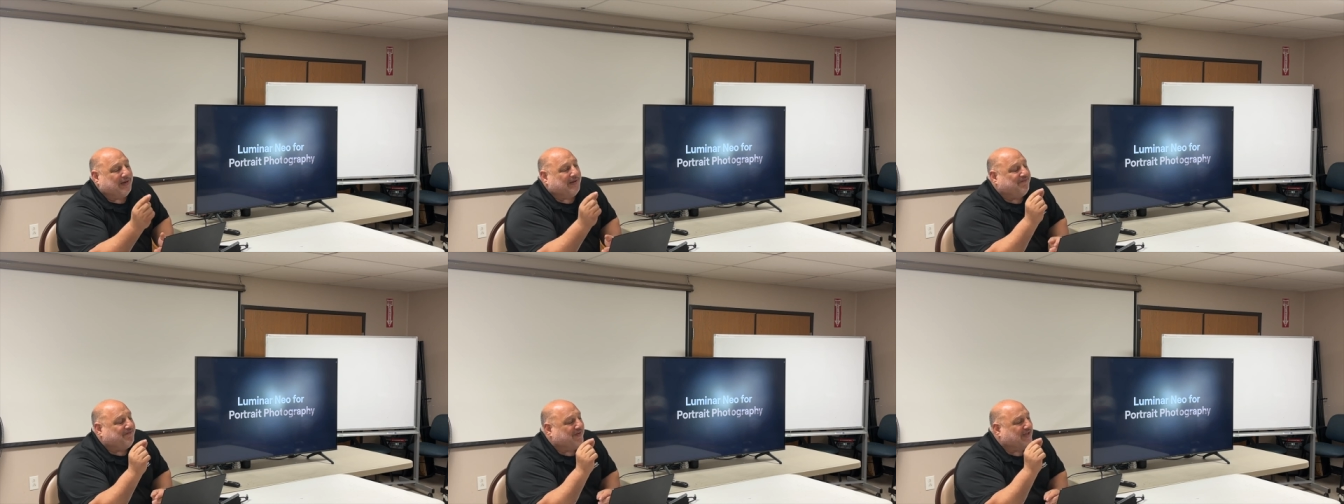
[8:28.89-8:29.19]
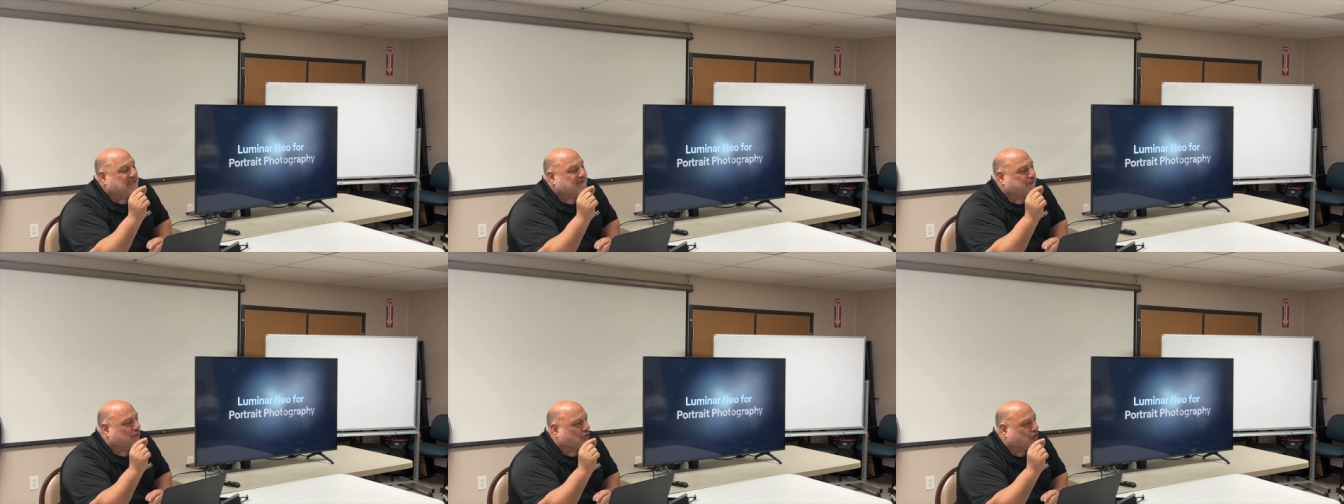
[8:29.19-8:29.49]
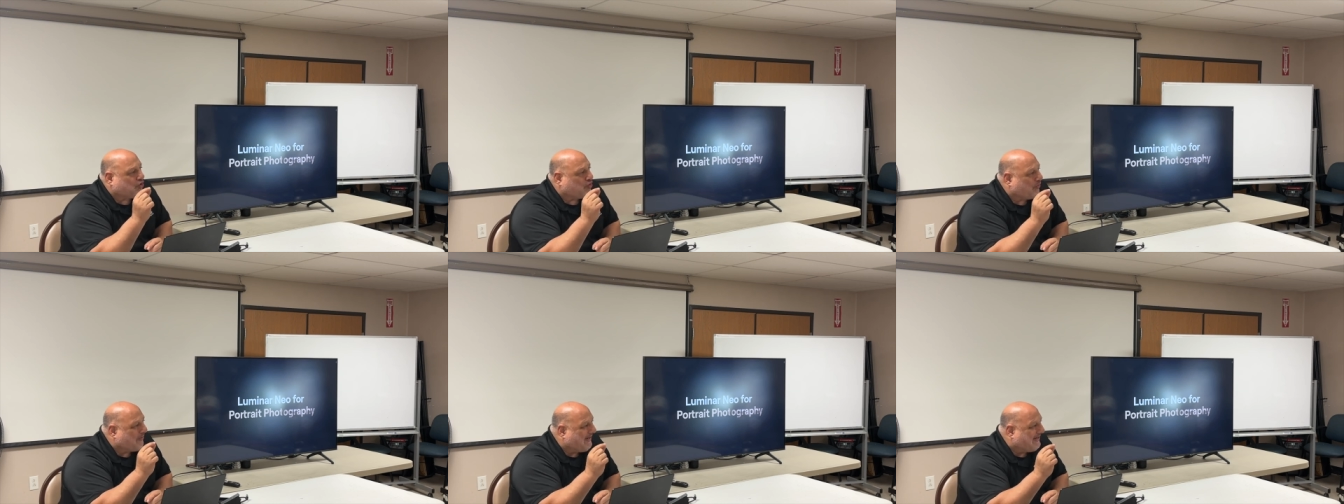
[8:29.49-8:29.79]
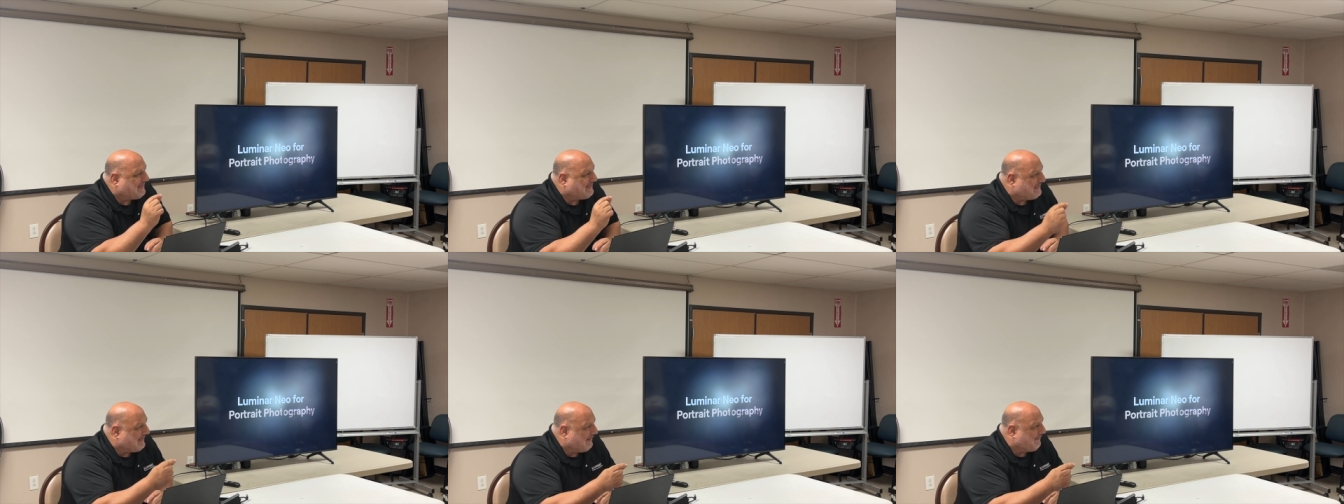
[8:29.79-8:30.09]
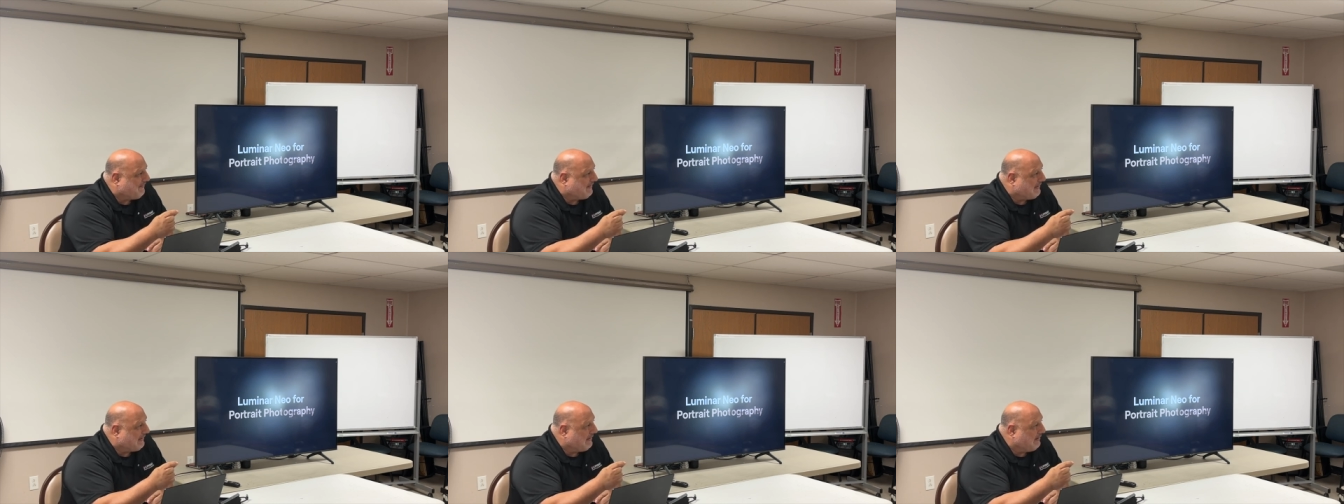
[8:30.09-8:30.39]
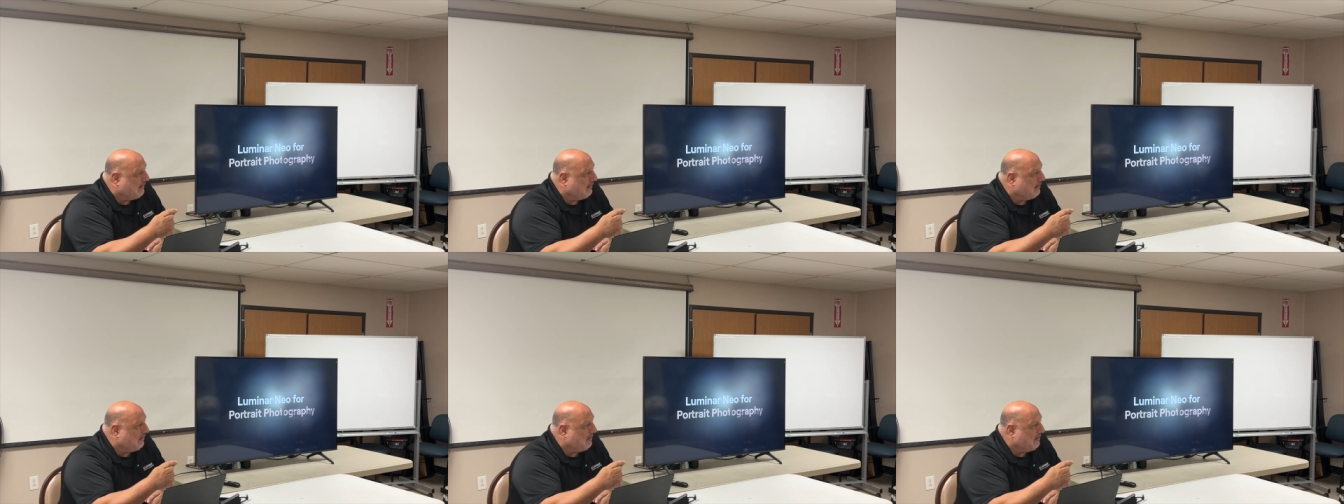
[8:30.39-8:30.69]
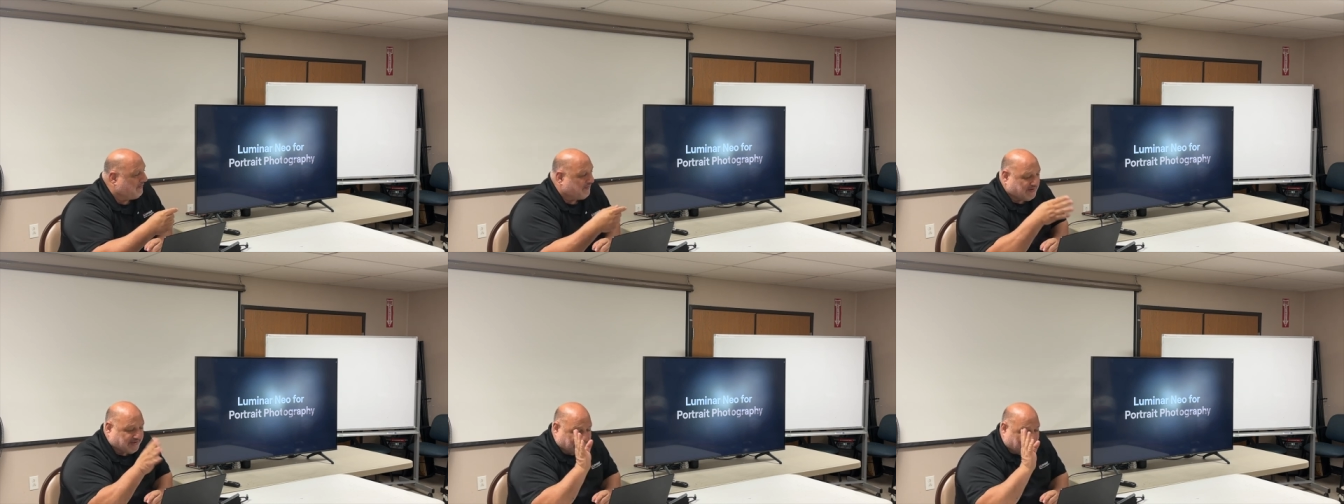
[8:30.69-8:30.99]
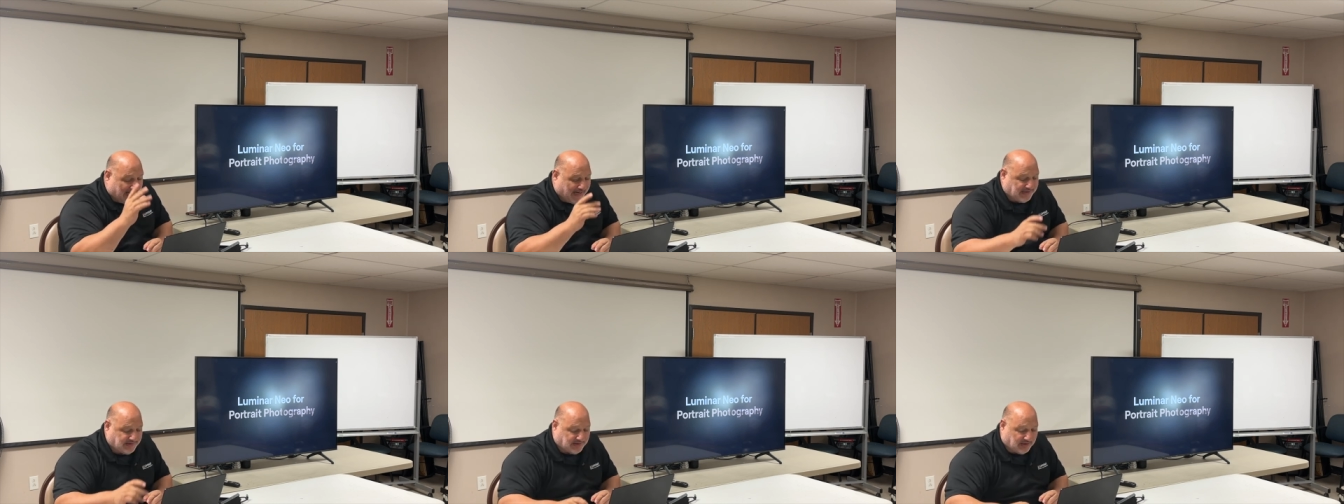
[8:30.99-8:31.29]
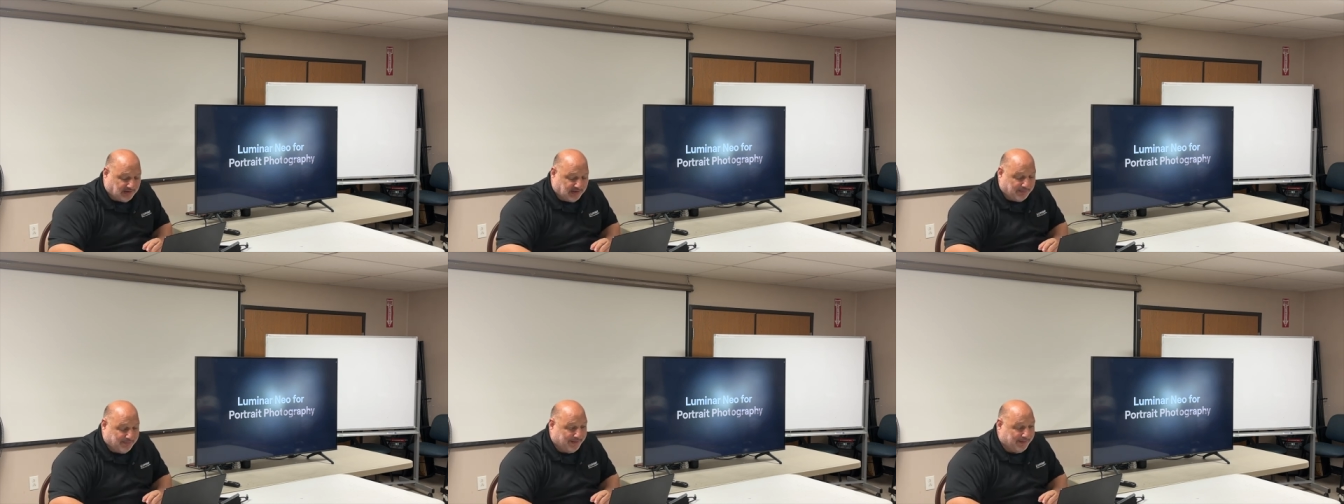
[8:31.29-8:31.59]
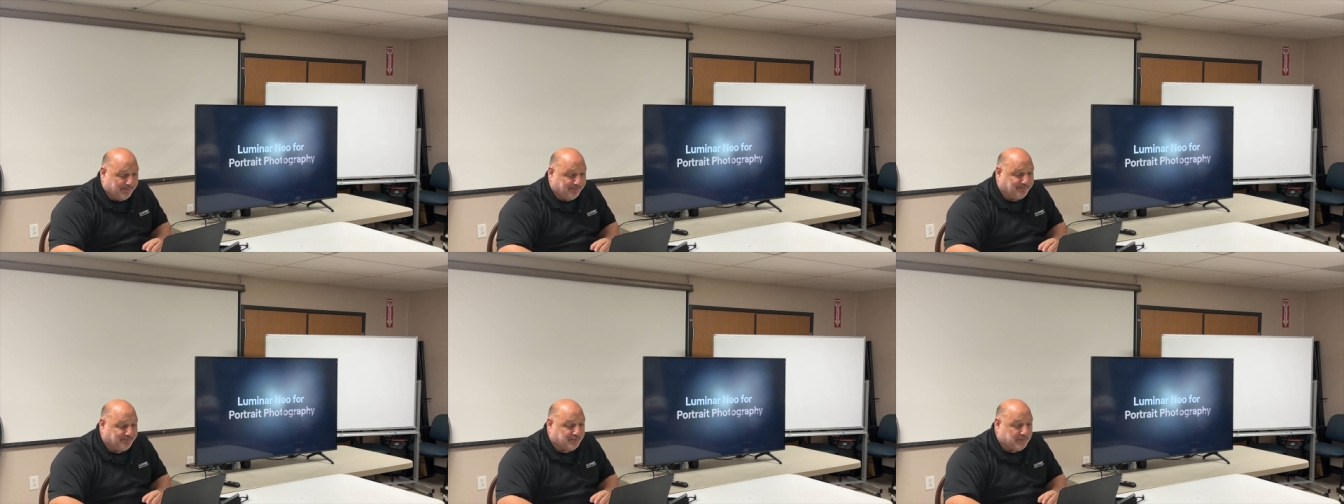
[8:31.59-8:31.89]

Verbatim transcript: if it's for creativity, the sky's the limit.